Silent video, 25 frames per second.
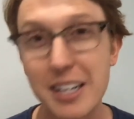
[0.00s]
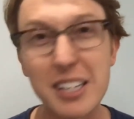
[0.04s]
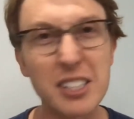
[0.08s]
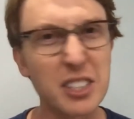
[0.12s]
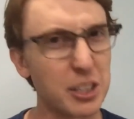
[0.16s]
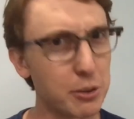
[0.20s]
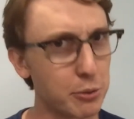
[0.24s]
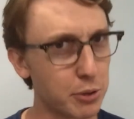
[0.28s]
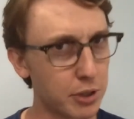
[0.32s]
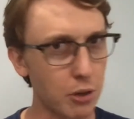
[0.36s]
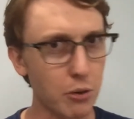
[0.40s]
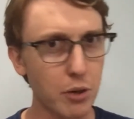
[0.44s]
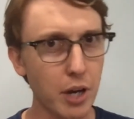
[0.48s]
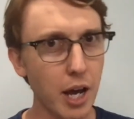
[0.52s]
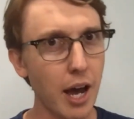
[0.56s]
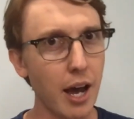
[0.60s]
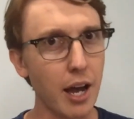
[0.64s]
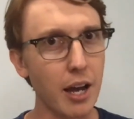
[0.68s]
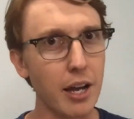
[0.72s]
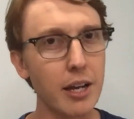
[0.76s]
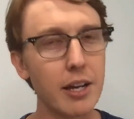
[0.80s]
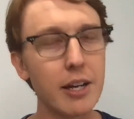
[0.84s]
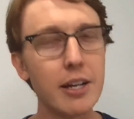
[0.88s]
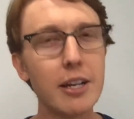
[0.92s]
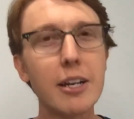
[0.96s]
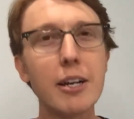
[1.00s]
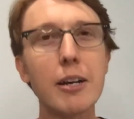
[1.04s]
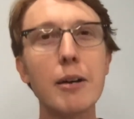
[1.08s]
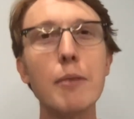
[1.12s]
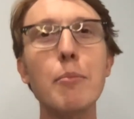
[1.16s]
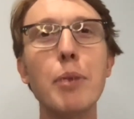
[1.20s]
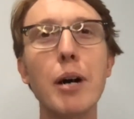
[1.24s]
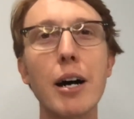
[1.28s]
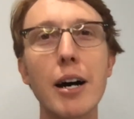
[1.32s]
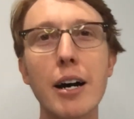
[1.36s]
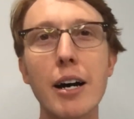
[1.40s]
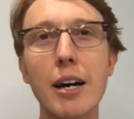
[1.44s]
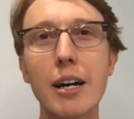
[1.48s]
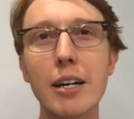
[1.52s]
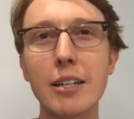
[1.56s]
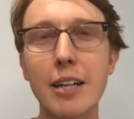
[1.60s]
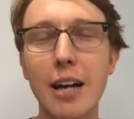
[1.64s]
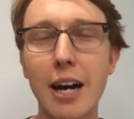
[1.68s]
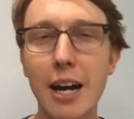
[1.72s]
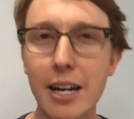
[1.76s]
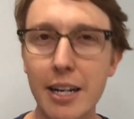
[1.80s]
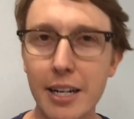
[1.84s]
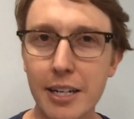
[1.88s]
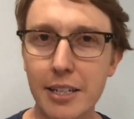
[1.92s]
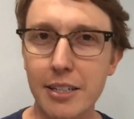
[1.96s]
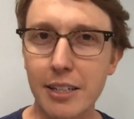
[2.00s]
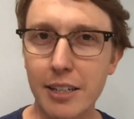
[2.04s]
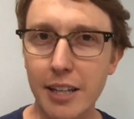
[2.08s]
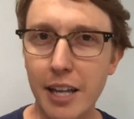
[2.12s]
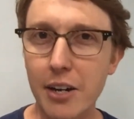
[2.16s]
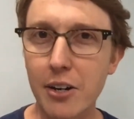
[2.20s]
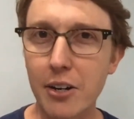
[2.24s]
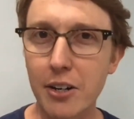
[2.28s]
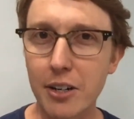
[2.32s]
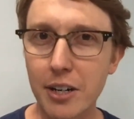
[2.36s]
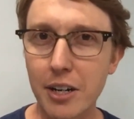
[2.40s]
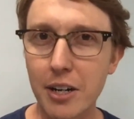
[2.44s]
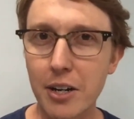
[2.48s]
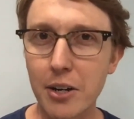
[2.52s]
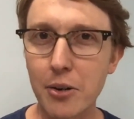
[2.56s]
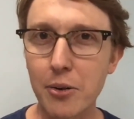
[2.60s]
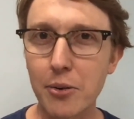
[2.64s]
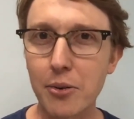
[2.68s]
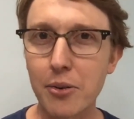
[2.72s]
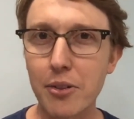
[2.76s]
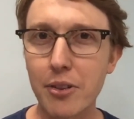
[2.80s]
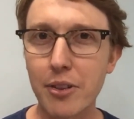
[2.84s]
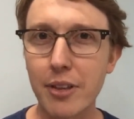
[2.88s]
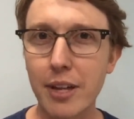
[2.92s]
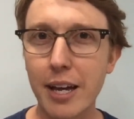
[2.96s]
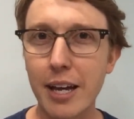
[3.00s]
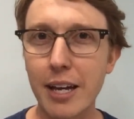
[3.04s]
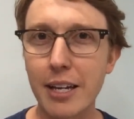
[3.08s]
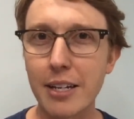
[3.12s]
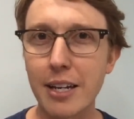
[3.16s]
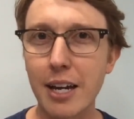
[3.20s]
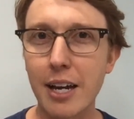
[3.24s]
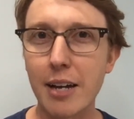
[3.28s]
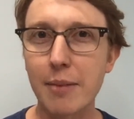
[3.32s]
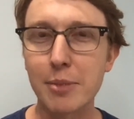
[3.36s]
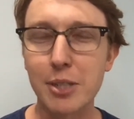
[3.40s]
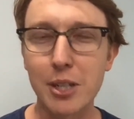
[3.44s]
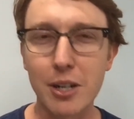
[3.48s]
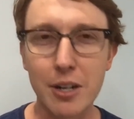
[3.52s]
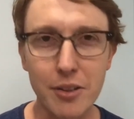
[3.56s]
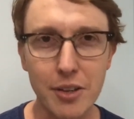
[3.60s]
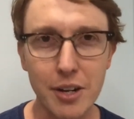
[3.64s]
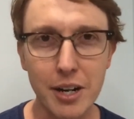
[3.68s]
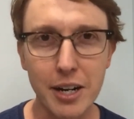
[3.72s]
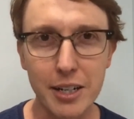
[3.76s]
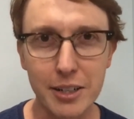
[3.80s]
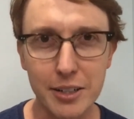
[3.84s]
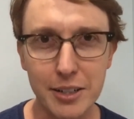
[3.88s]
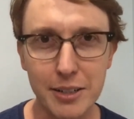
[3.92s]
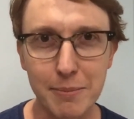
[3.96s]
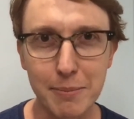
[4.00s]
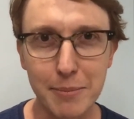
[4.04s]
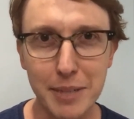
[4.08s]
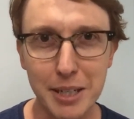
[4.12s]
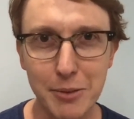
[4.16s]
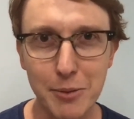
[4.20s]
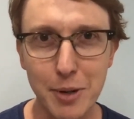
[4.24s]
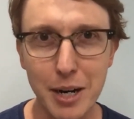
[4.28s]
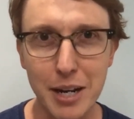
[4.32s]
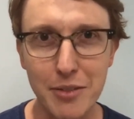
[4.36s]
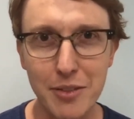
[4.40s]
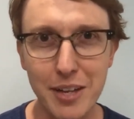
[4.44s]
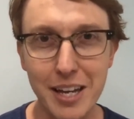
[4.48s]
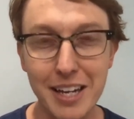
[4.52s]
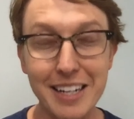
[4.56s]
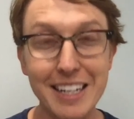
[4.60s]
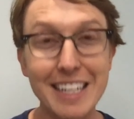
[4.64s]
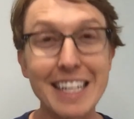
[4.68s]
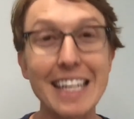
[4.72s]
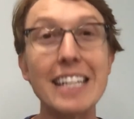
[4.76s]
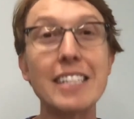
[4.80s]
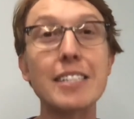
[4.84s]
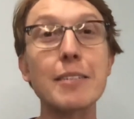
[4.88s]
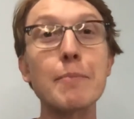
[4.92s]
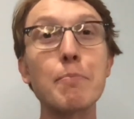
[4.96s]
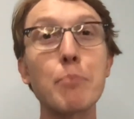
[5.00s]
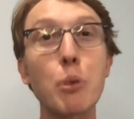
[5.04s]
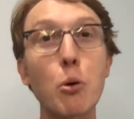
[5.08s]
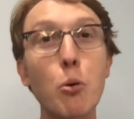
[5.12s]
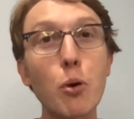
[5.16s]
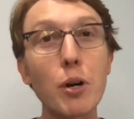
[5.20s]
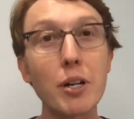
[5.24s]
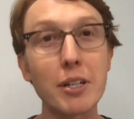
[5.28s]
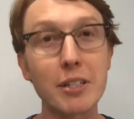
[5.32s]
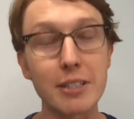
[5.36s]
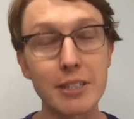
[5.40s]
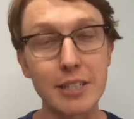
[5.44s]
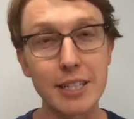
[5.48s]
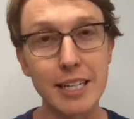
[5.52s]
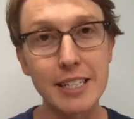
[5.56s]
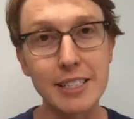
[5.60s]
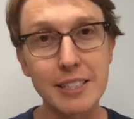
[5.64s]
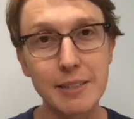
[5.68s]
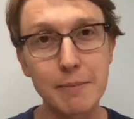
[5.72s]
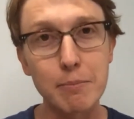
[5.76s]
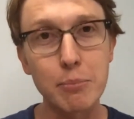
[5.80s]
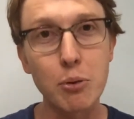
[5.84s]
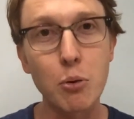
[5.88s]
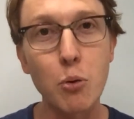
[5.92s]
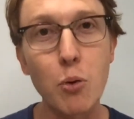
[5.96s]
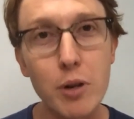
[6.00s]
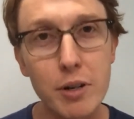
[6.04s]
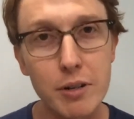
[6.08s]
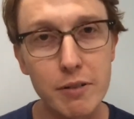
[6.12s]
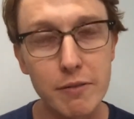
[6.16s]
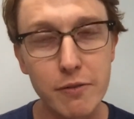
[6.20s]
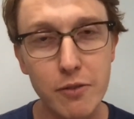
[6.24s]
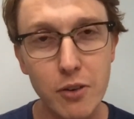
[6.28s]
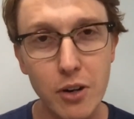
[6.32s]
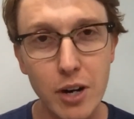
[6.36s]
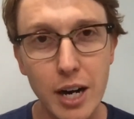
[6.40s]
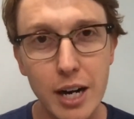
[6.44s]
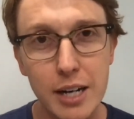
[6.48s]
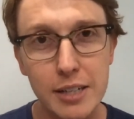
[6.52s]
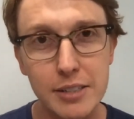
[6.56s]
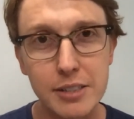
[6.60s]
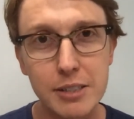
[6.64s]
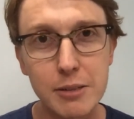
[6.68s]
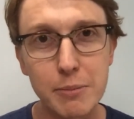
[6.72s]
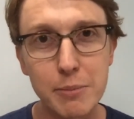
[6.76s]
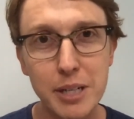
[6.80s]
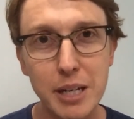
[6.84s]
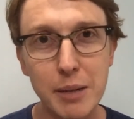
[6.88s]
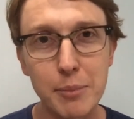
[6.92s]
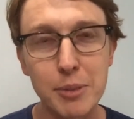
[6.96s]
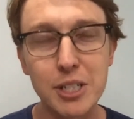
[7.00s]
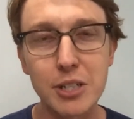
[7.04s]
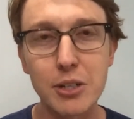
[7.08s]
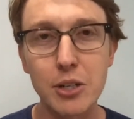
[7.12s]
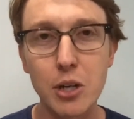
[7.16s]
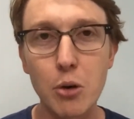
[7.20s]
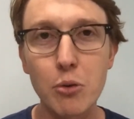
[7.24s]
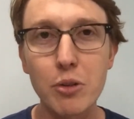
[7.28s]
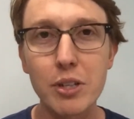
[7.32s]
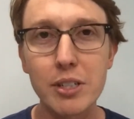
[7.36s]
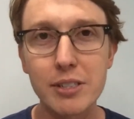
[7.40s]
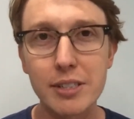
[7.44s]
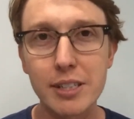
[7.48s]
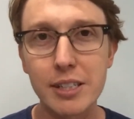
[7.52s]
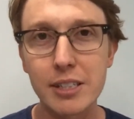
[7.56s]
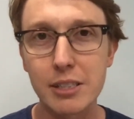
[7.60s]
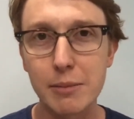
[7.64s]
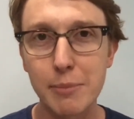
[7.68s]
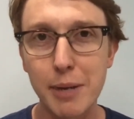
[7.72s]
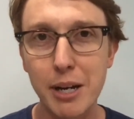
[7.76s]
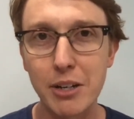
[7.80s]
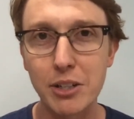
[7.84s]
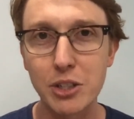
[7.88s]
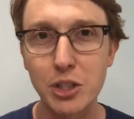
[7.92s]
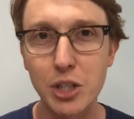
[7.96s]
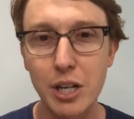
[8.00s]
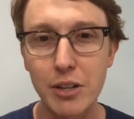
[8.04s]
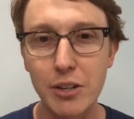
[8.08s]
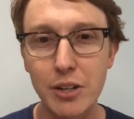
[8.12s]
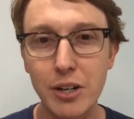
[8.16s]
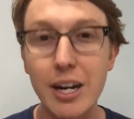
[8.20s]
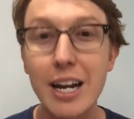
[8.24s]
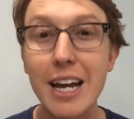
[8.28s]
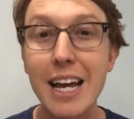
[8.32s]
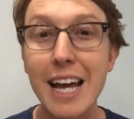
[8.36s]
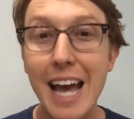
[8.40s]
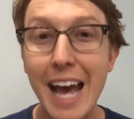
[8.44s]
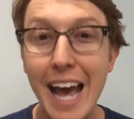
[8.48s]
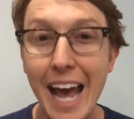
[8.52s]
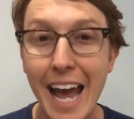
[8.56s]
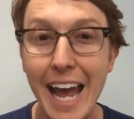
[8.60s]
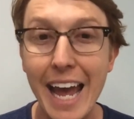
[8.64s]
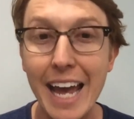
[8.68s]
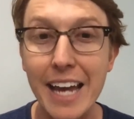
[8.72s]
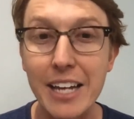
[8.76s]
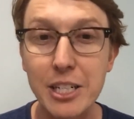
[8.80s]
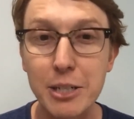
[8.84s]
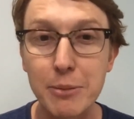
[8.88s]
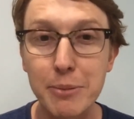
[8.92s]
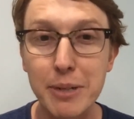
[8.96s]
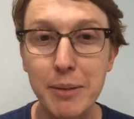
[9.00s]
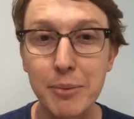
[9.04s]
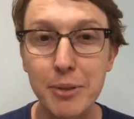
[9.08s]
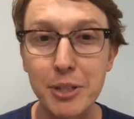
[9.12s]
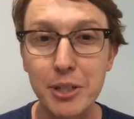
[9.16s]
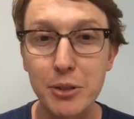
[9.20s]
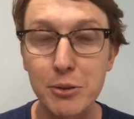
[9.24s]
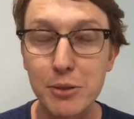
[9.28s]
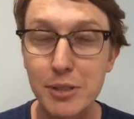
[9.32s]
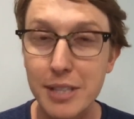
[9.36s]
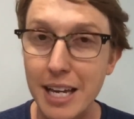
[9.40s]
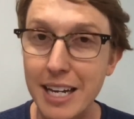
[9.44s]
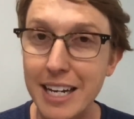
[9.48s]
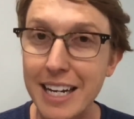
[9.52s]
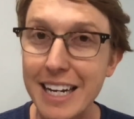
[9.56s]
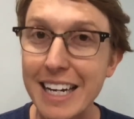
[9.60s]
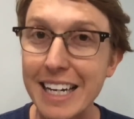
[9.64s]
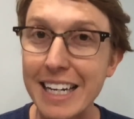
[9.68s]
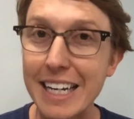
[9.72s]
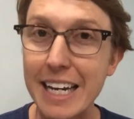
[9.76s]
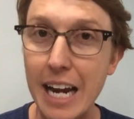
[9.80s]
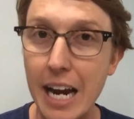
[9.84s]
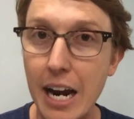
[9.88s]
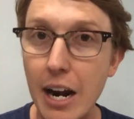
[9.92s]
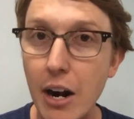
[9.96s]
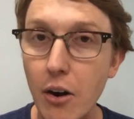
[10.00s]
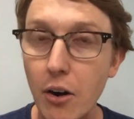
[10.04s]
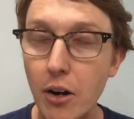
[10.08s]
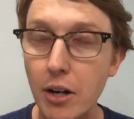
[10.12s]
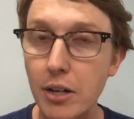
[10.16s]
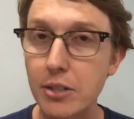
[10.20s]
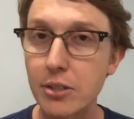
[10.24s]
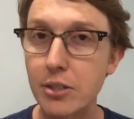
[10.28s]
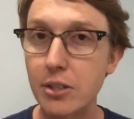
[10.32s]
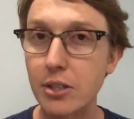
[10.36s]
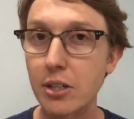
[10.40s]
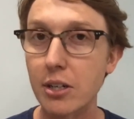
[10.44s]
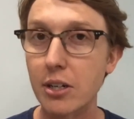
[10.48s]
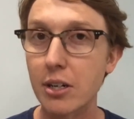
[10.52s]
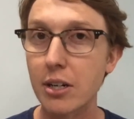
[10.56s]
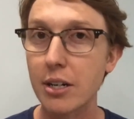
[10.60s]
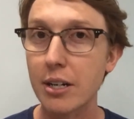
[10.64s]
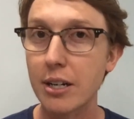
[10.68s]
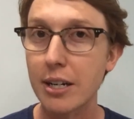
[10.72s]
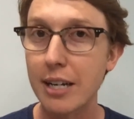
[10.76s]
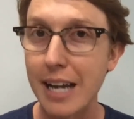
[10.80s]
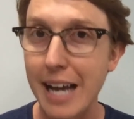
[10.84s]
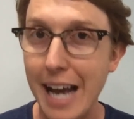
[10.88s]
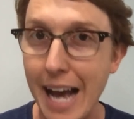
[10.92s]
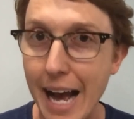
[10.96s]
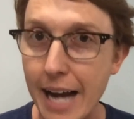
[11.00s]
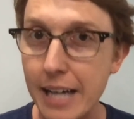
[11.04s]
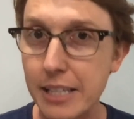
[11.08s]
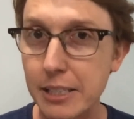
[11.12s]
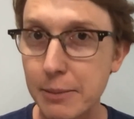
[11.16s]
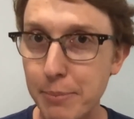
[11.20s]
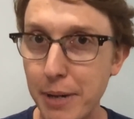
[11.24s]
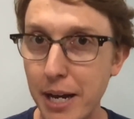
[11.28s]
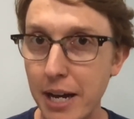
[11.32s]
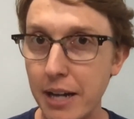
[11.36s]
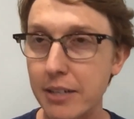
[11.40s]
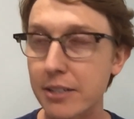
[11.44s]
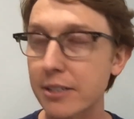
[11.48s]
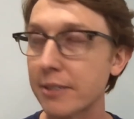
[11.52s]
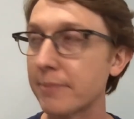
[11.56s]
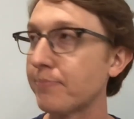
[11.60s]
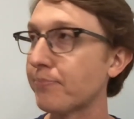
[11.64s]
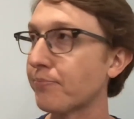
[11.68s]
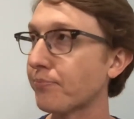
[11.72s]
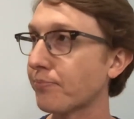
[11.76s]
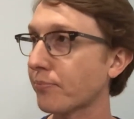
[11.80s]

She was okay, but I need to let her know that I'm sorry that I couldn't meet right then. It's important. It's important for us to be able to know these things about each other and to be able to use that in a character aspect.